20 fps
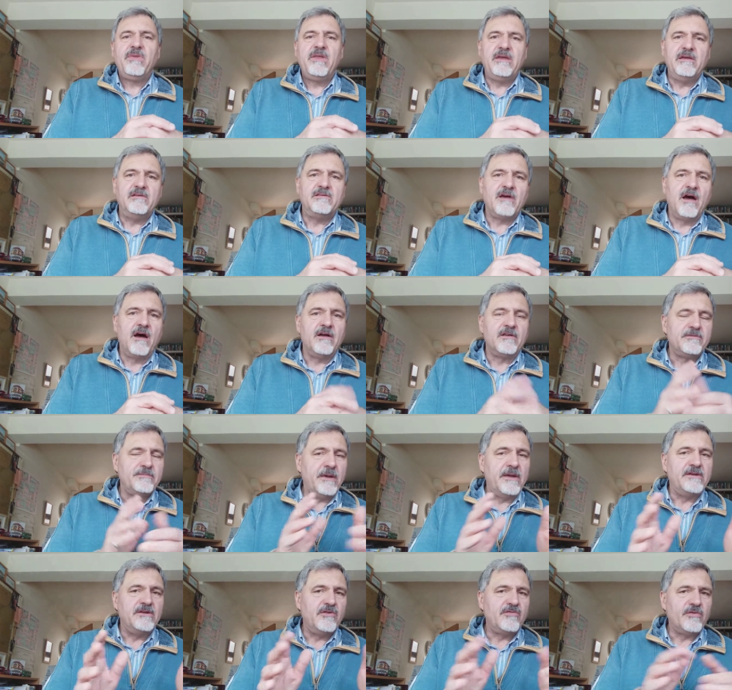he is asked
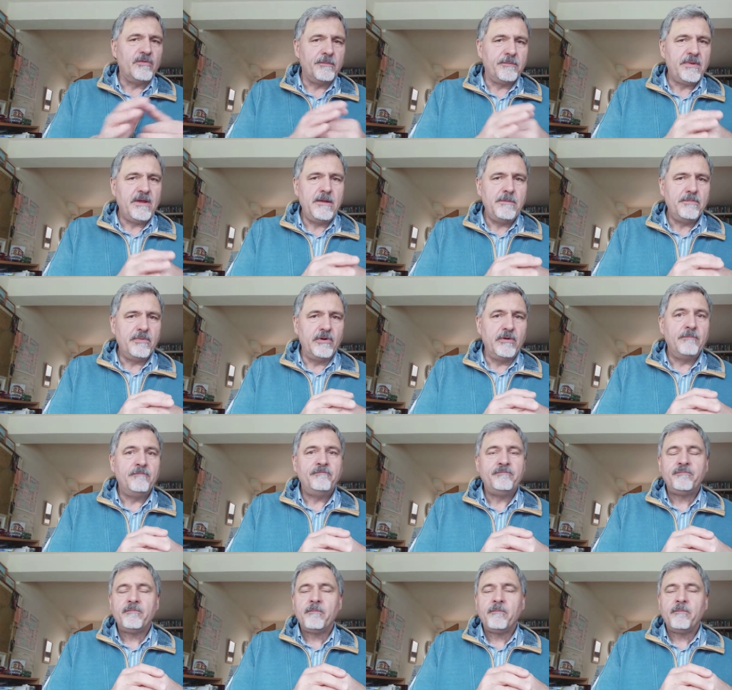by different people